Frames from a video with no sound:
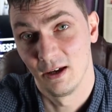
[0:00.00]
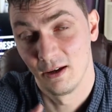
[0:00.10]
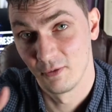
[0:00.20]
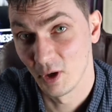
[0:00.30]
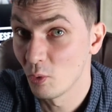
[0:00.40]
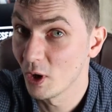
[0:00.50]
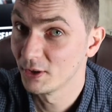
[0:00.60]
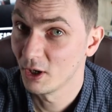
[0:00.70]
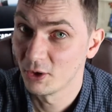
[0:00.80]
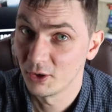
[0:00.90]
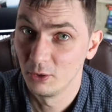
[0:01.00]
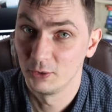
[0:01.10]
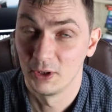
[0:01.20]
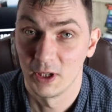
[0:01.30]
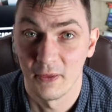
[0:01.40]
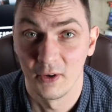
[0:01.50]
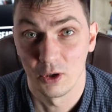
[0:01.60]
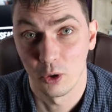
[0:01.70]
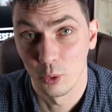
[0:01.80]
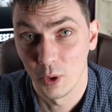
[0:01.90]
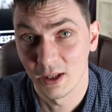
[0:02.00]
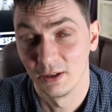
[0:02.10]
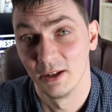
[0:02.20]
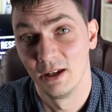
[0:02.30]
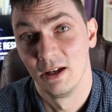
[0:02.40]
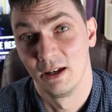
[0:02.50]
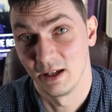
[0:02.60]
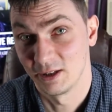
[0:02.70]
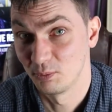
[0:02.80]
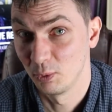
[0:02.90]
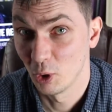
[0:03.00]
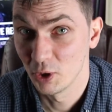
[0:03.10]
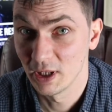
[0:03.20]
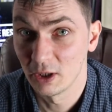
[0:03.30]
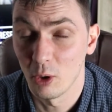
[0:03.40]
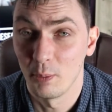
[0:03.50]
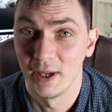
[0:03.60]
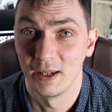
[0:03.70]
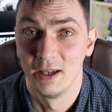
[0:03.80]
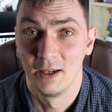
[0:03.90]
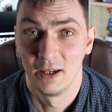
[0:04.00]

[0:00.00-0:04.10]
uh, from one article to another, quickly explore the topic